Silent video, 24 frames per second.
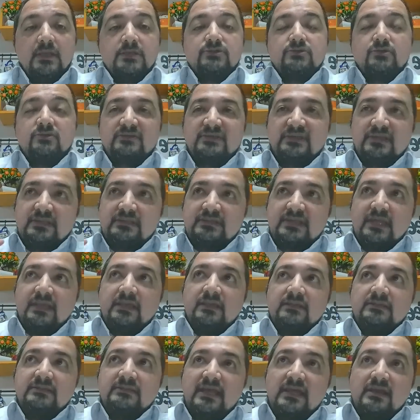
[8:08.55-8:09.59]
So
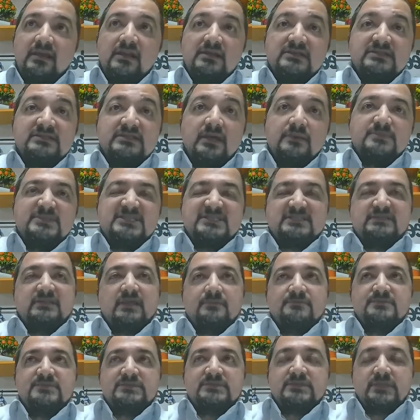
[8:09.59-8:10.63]
there are some
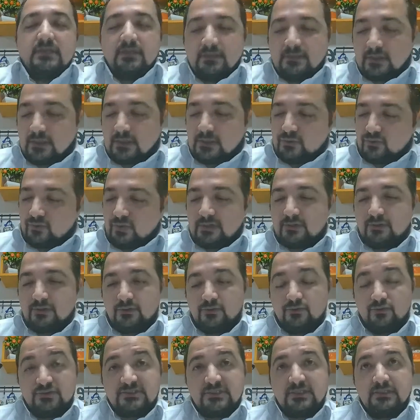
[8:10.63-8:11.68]
steps. Yeah, you are
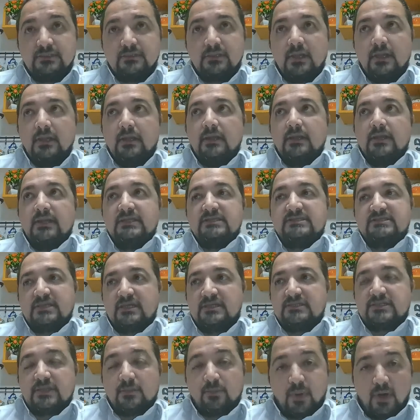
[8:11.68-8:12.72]
using
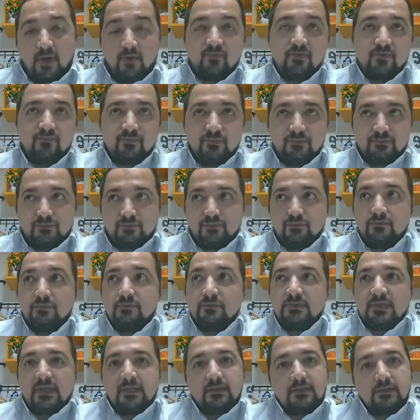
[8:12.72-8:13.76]
such a powerful
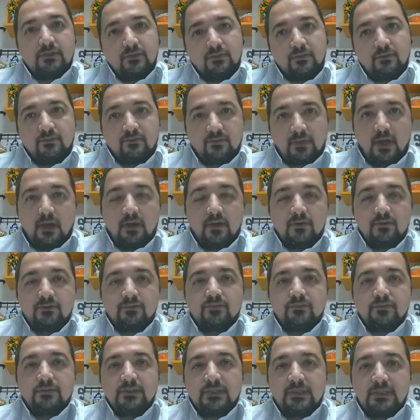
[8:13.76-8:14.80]
tool like
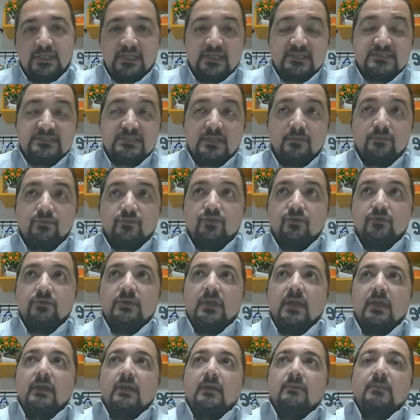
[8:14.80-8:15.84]
our ESM
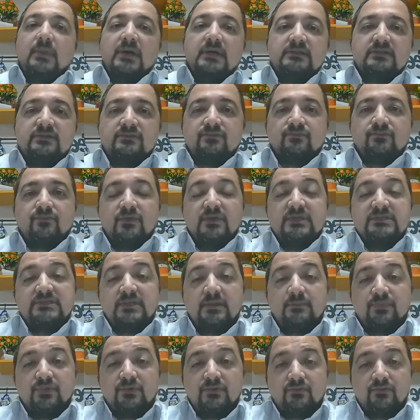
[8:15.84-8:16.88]
tool. But for
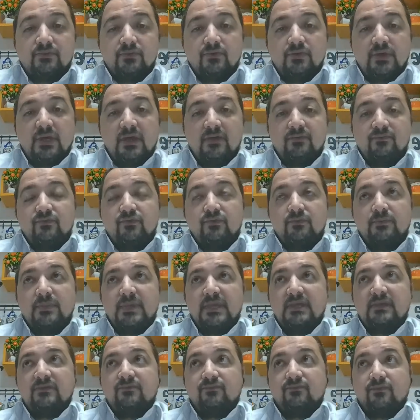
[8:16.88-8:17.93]
example, you have to
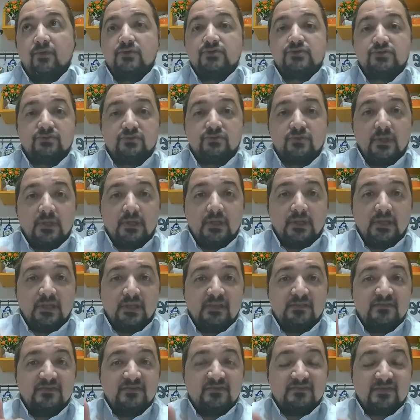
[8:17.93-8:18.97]
make first
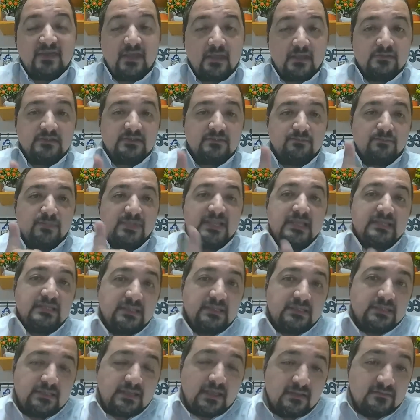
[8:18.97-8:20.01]
a detailed
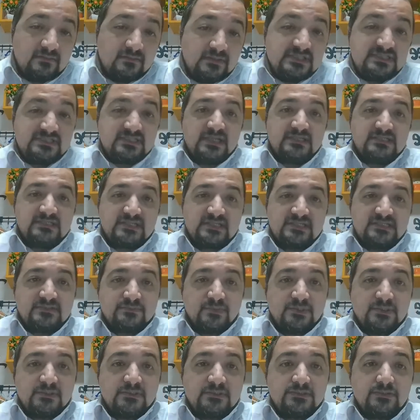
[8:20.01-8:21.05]
planning and risk
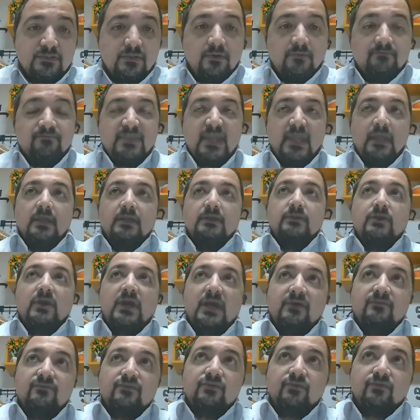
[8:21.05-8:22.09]
assessment. So you
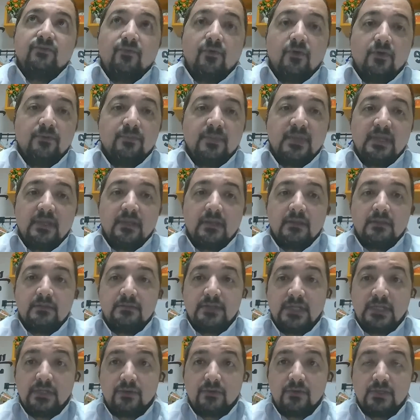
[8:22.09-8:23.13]
have to form a
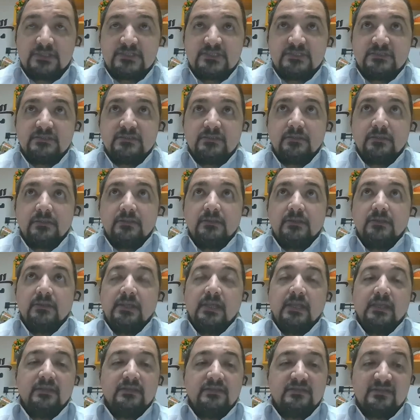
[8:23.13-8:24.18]
request,
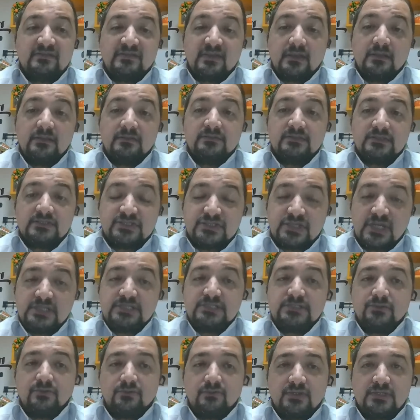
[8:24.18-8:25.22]
a detailed
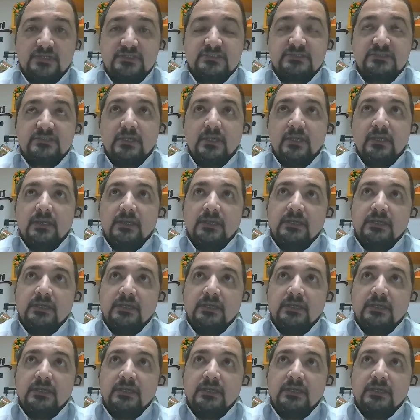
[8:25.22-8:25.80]
change request.